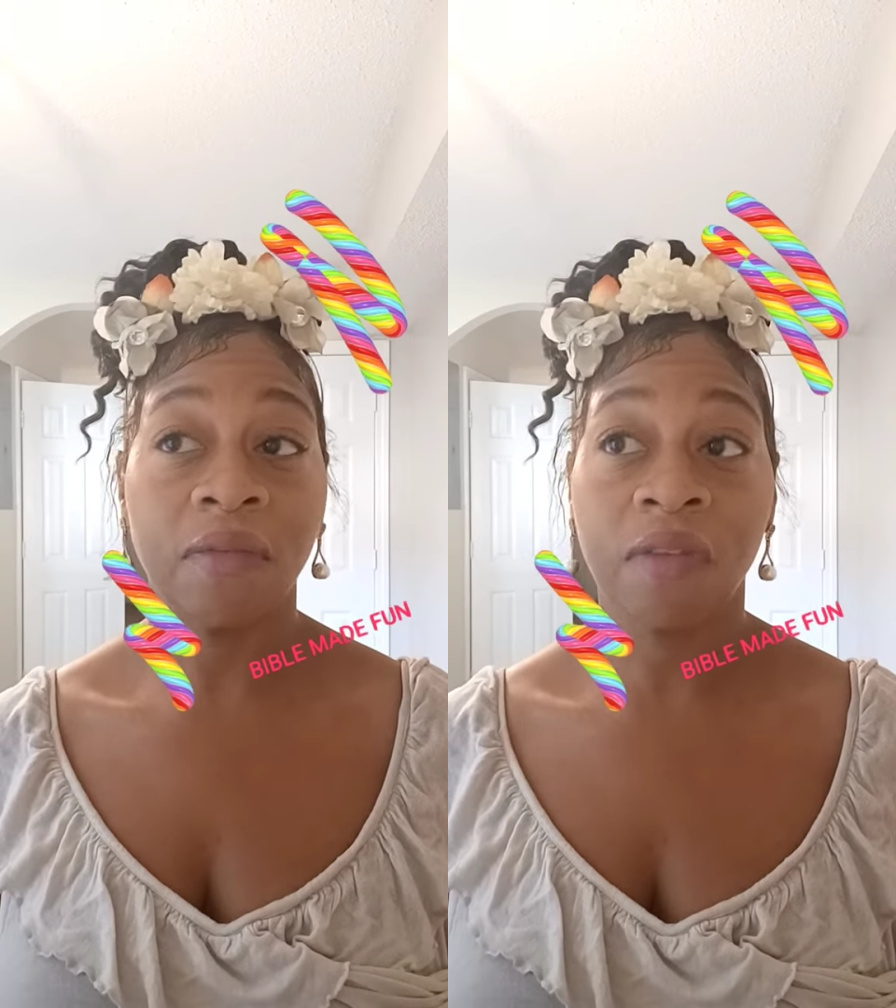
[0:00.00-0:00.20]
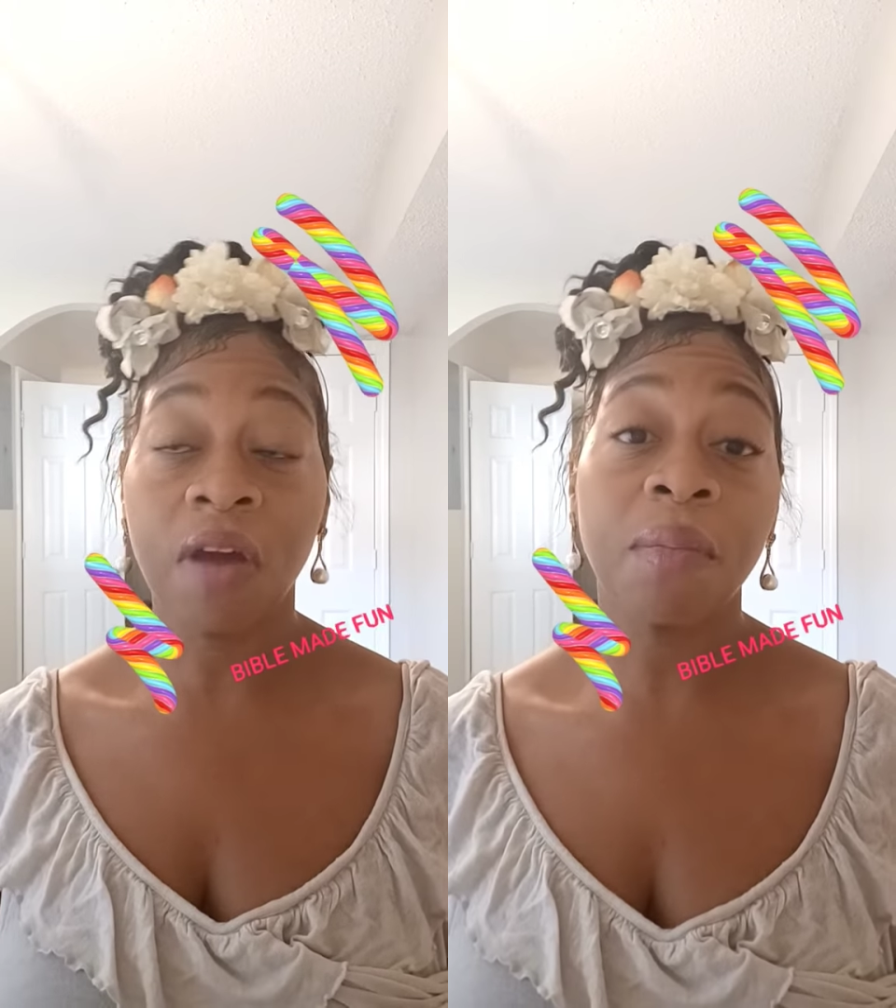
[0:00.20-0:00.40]

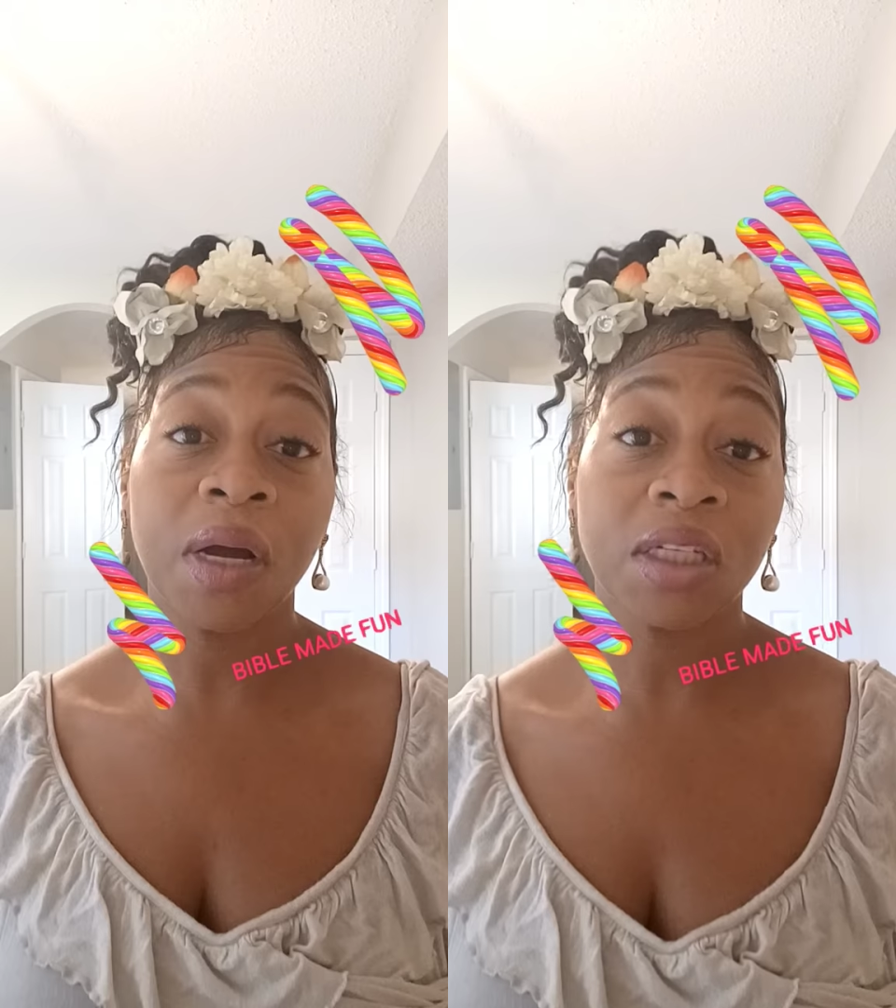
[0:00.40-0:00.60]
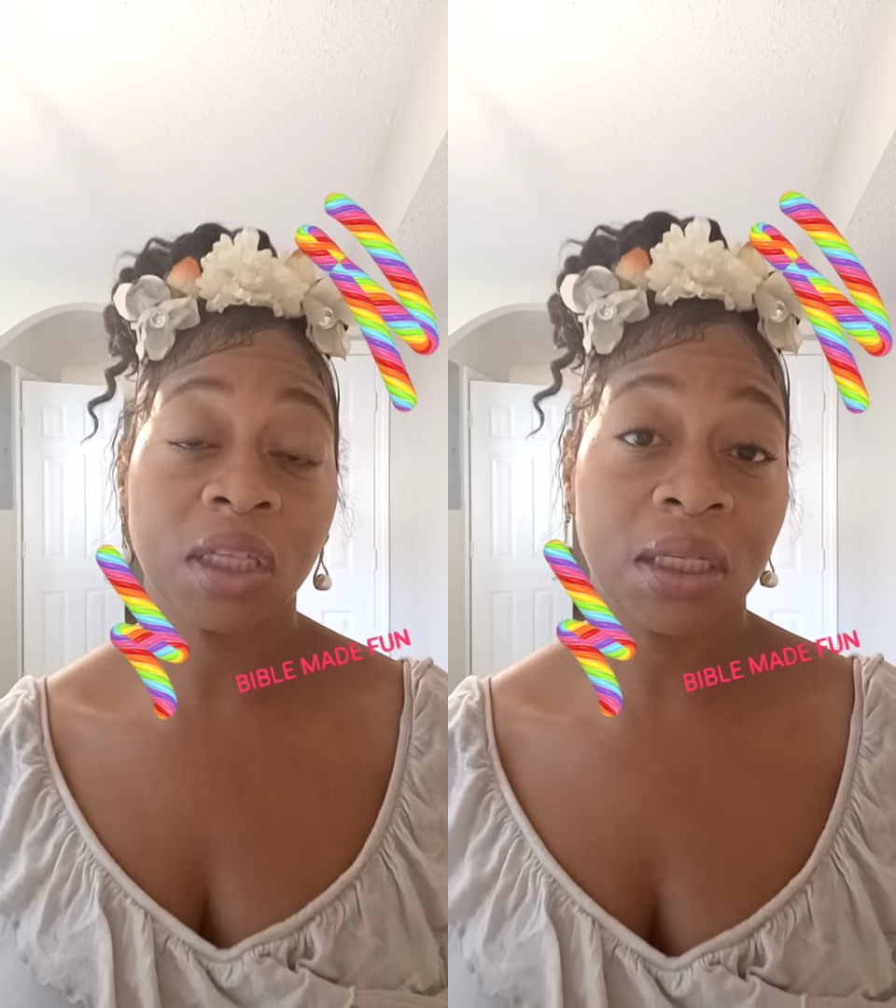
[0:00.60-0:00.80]
very
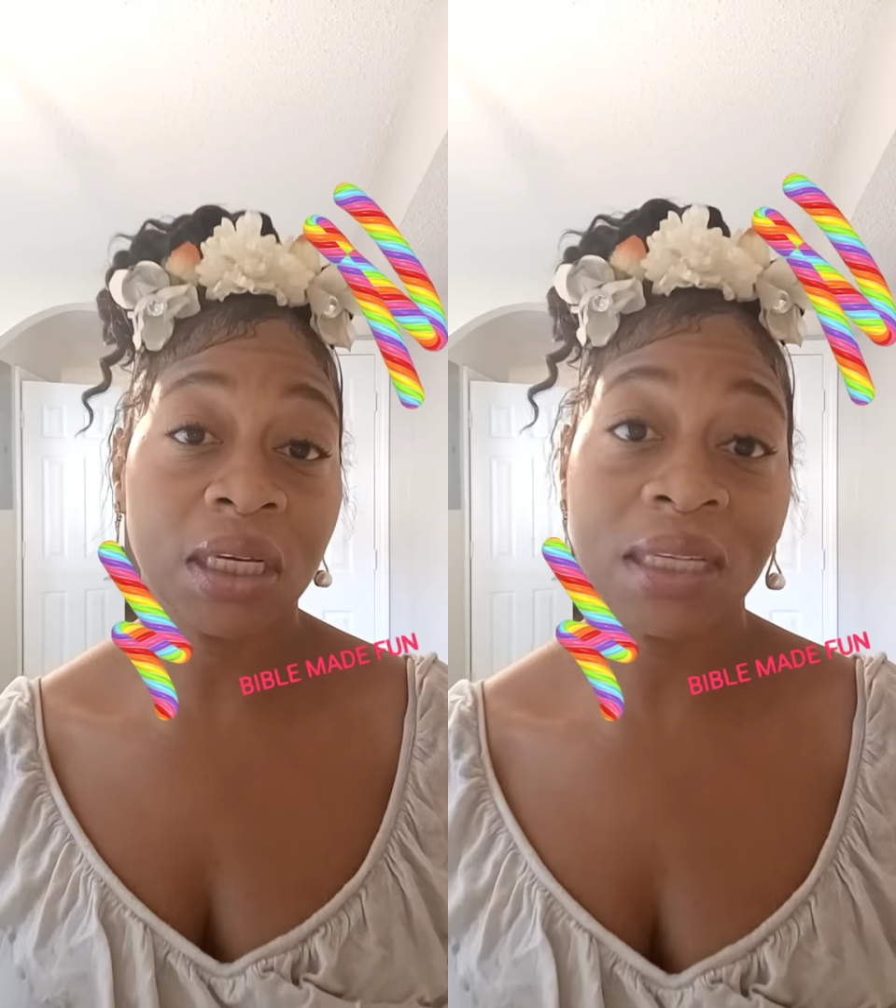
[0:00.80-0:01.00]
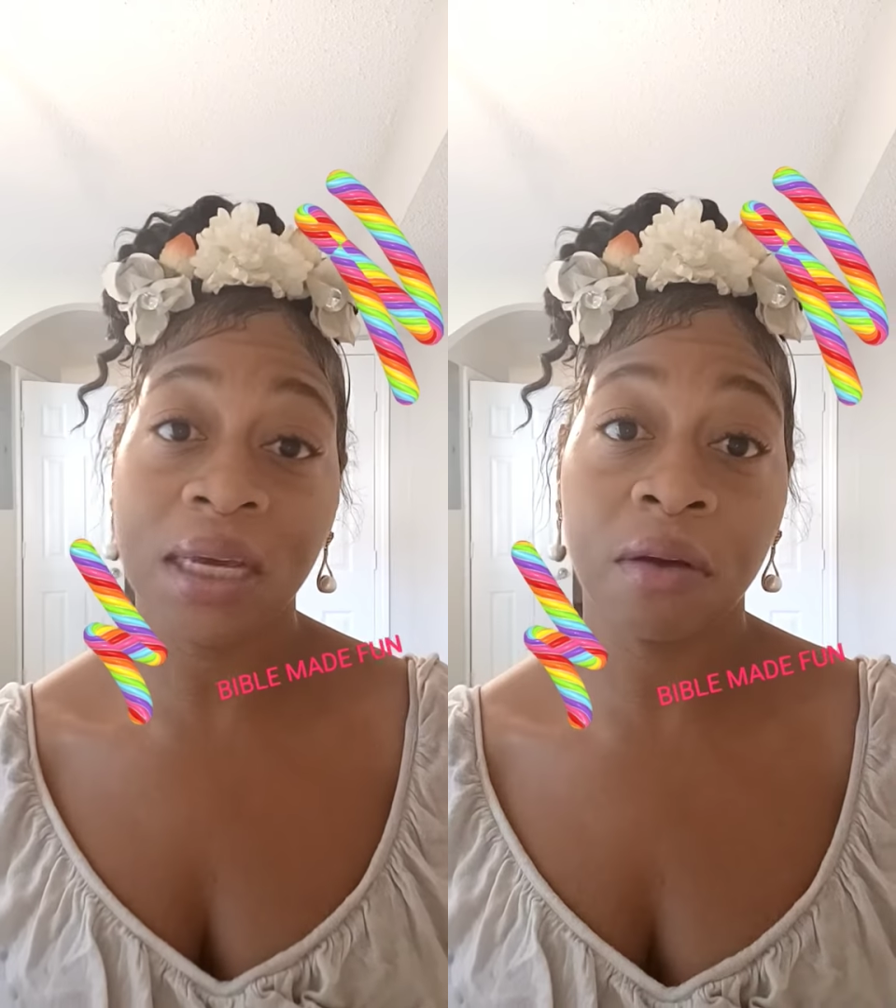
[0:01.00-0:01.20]
much
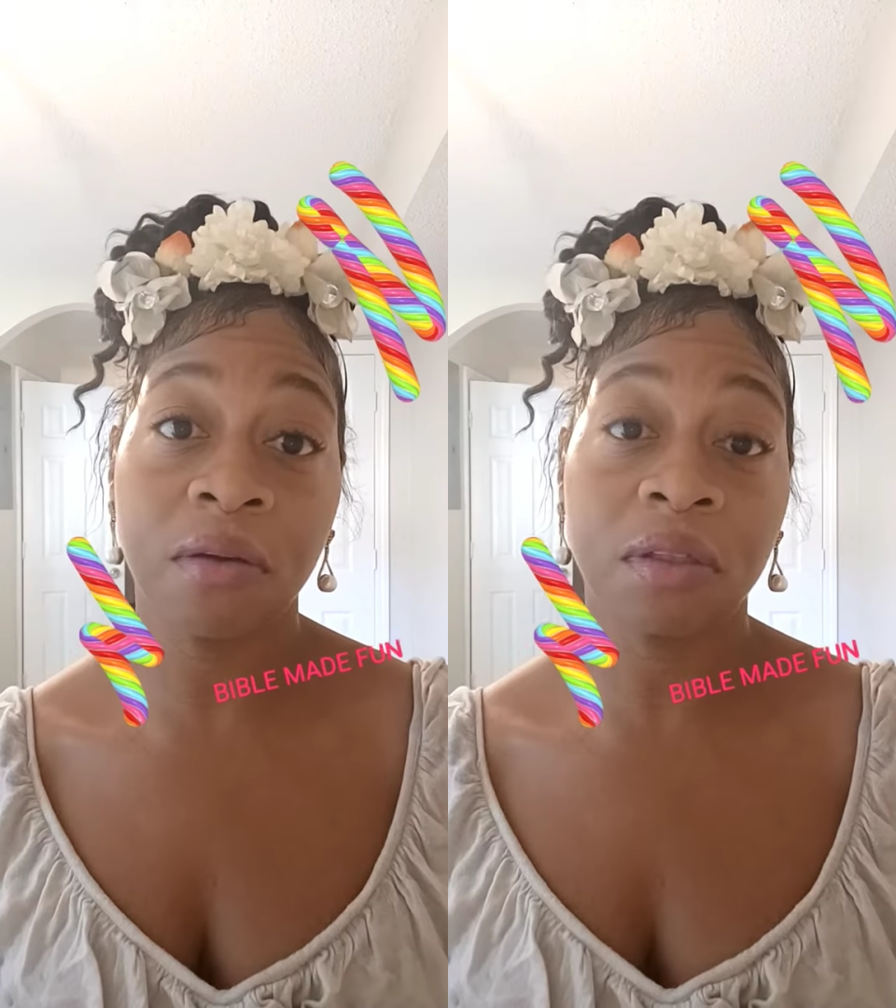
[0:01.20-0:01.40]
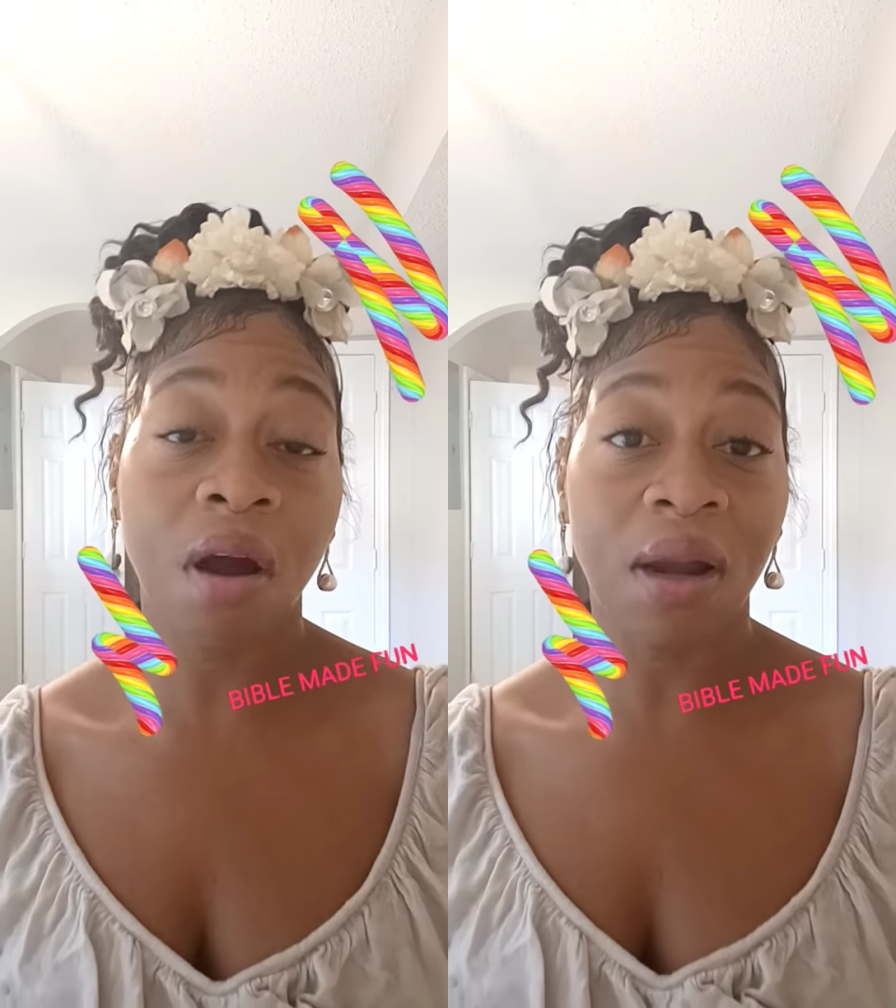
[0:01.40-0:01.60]
details our